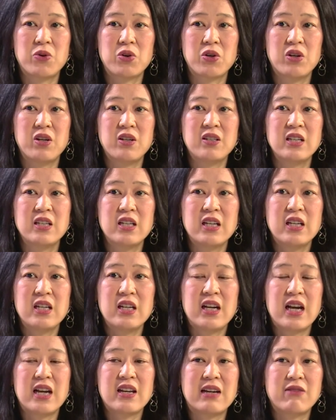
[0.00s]
God.
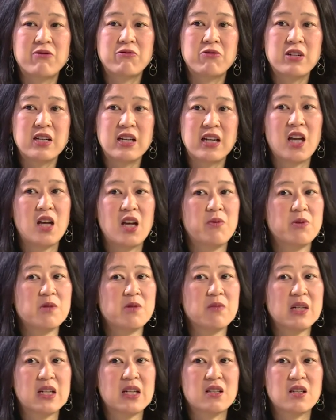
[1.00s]
And that really helps
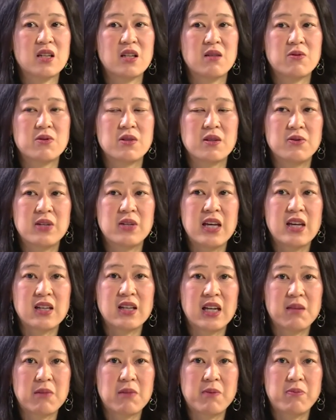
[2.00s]
me in terms of
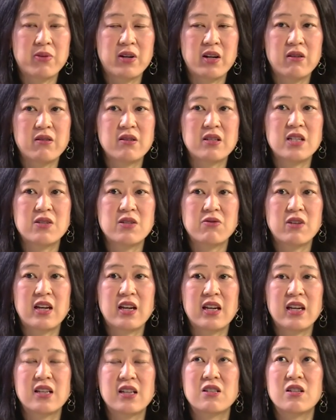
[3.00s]
getting my priorities
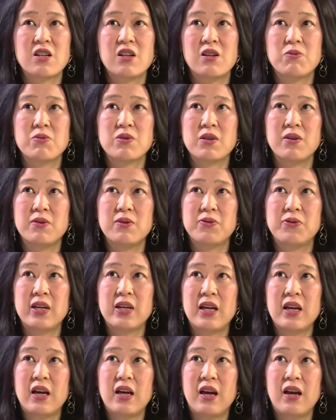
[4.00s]
right, in terms of
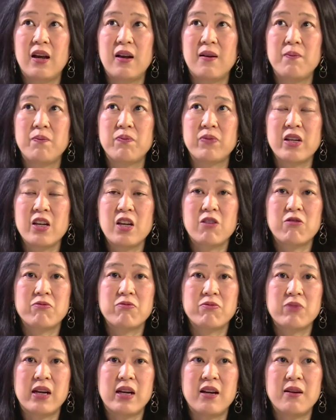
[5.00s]
um,
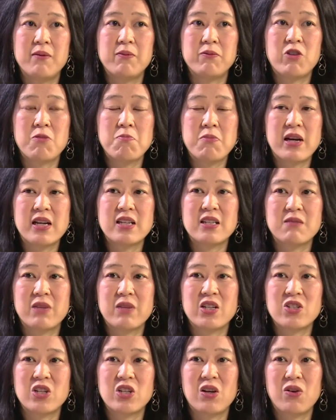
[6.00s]
um, reminding
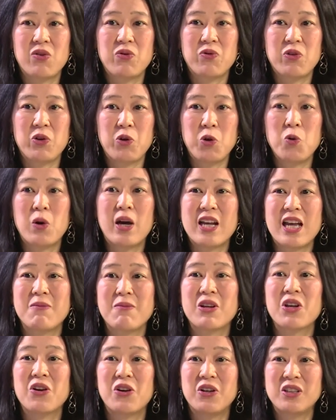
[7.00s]
myself who I am
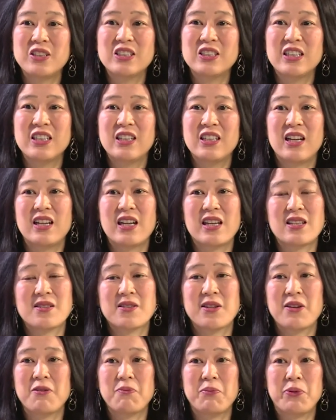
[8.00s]
in God. And that's
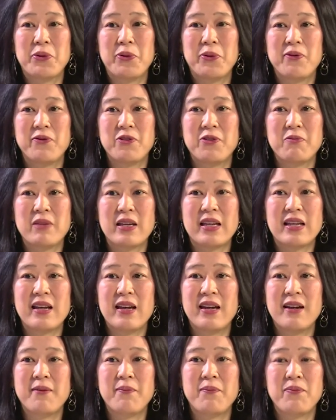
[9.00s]
so important for me,
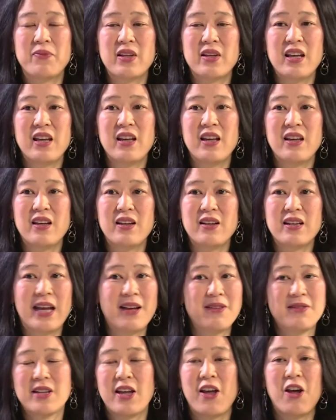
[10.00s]
um, uh, yeah,
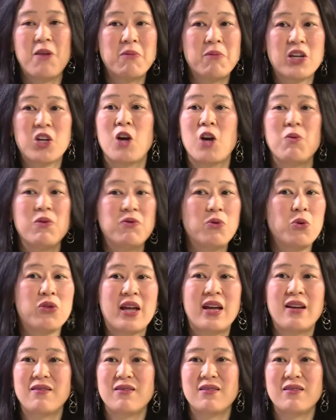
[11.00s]
to help me cope with all that